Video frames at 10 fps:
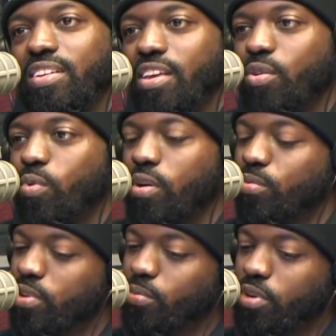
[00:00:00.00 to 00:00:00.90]
Yeah, well,
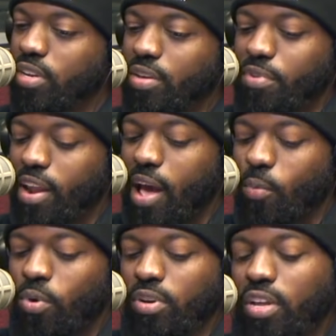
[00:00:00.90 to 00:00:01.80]
we're leaving that
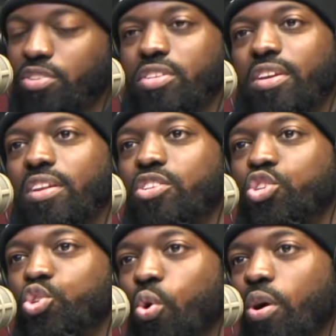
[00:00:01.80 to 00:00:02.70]
one. Listen,
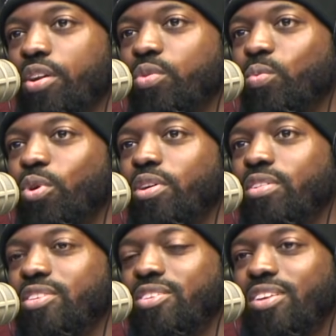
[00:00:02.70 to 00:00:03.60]
Jordyn
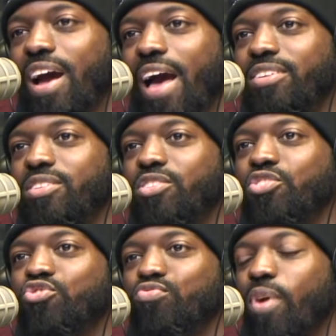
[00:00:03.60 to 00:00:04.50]
Woods has gotten
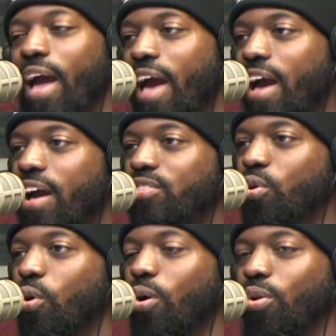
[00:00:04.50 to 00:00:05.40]
dragged
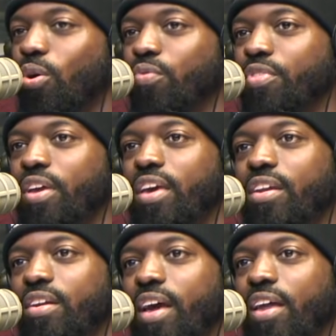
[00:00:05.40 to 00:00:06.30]
all over the
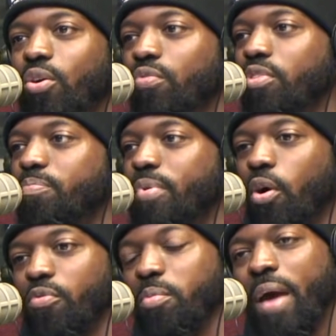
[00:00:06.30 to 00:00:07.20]
internet over the
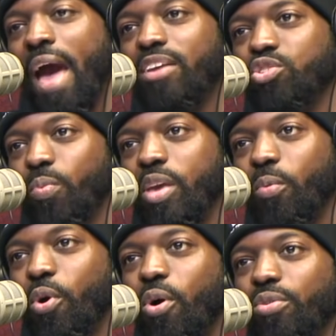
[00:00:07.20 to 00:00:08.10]
over the past week.
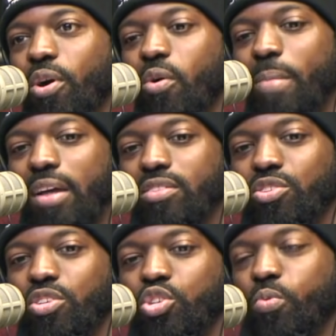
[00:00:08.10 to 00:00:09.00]
We all know about the
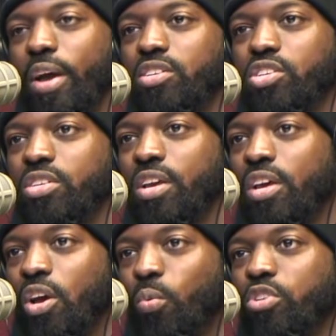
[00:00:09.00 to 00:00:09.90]
situation
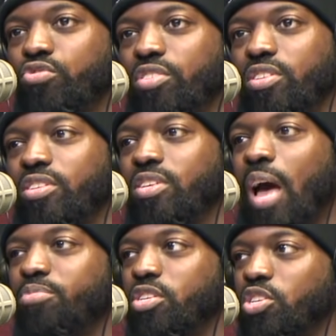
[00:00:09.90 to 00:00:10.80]
with Tristan
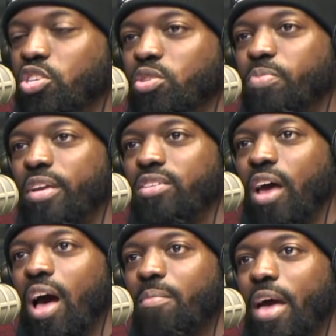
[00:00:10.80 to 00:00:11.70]
Thompson. She spent
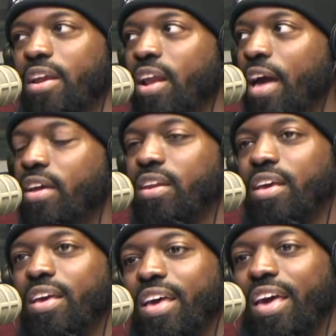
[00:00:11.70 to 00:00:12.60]
time at night,
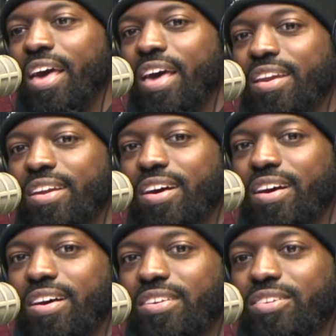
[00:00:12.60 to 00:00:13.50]
and
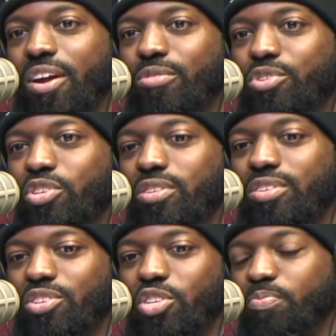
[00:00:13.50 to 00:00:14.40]
uh, you know
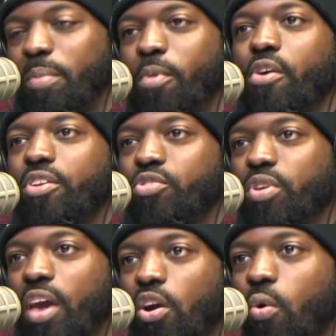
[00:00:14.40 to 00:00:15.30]
she she's been murdered. You
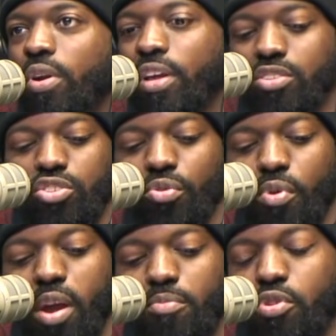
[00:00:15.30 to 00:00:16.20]
can't go on Instagram.